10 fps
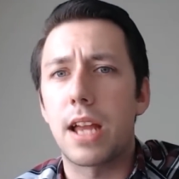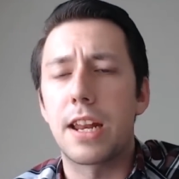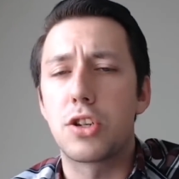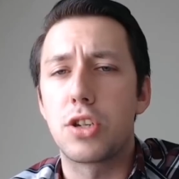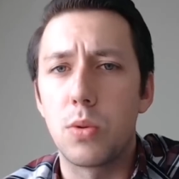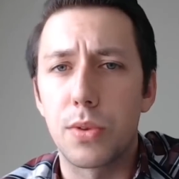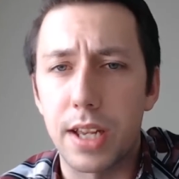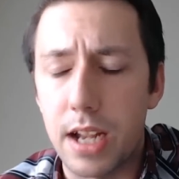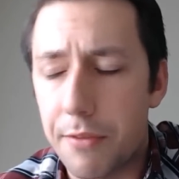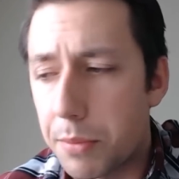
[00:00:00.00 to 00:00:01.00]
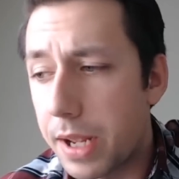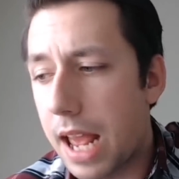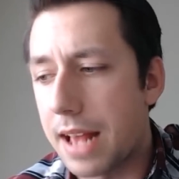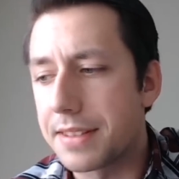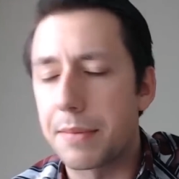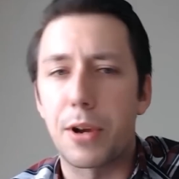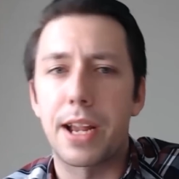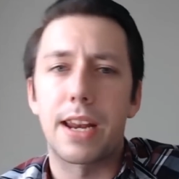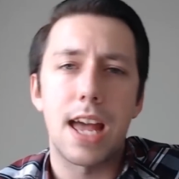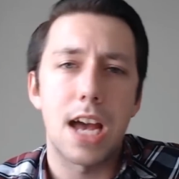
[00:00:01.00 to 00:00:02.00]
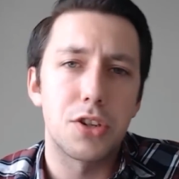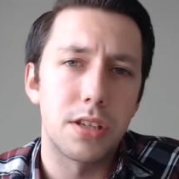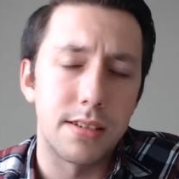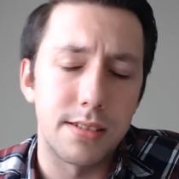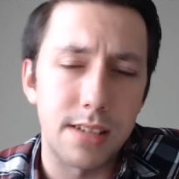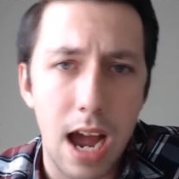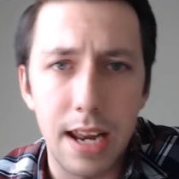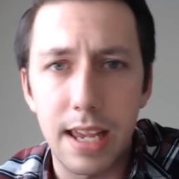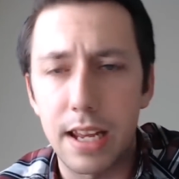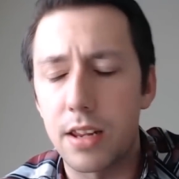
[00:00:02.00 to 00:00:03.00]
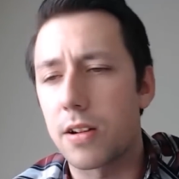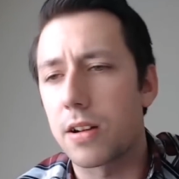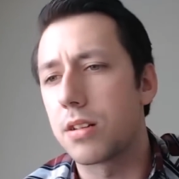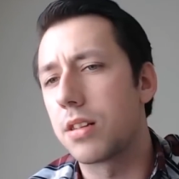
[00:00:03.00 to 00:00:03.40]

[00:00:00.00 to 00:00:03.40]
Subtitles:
and in tune with the government as they bring in a cashless society and